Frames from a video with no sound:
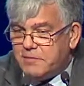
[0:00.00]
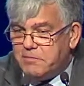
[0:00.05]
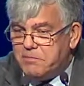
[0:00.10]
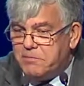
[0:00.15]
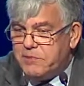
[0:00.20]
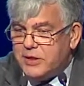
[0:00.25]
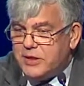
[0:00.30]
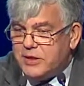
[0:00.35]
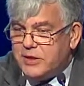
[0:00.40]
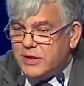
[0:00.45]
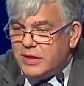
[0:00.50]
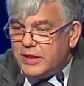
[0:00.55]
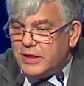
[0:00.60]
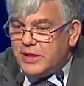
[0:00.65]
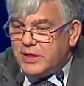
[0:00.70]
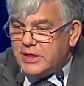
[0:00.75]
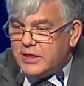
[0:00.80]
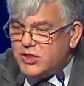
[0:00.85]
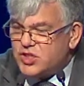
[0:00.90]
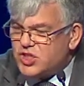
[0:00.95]
been
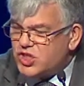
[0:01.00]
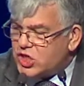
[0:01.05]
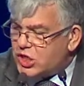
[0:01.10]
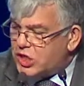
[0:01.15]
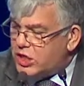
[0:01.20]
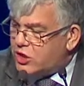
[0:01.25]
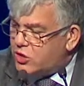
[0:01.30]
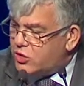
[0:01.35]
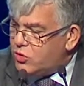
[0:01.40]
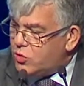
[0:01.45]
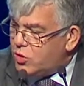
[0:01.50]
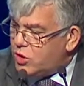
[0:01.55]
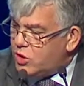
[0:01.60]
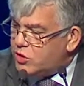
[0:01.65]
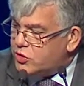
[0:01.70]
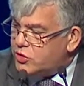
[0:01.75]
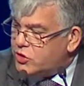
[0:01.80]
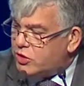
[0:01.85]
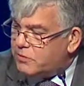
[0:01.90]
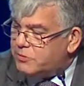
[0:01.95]
a slow
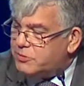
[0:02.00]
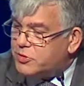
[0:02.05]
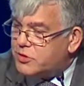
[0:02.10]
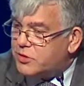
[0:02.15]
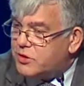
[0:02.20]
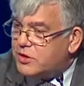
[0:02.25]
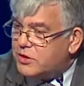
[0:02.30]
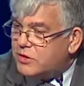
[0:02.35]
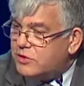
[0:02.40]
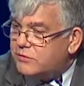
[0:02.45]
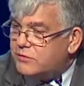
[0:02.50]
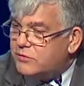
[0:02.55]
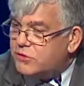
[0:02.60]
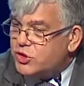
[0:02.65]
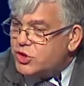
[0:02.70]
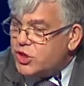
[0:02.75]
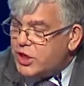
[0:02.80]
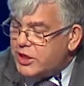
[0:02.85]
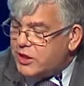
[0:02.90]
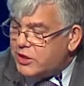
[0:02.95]
adopter of
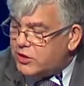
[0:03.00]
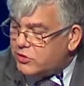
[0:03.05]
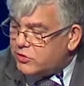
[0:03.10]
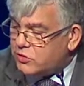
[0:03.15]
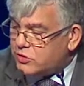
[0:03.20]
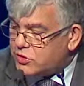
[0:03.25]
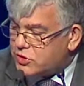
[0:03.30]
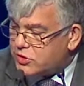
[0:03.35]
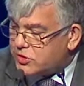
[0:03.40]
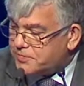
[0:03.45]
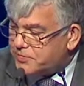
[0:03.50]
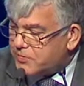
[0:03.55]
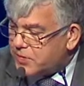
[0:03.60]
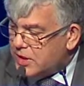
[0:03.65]
change.